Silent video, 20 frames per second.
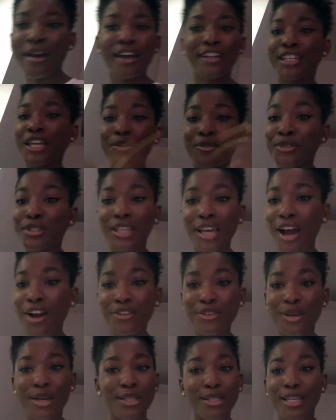They will tell
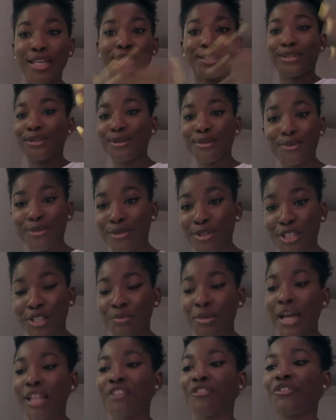you, and they do it with a
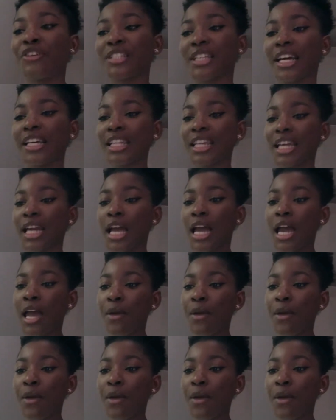smiley face. I think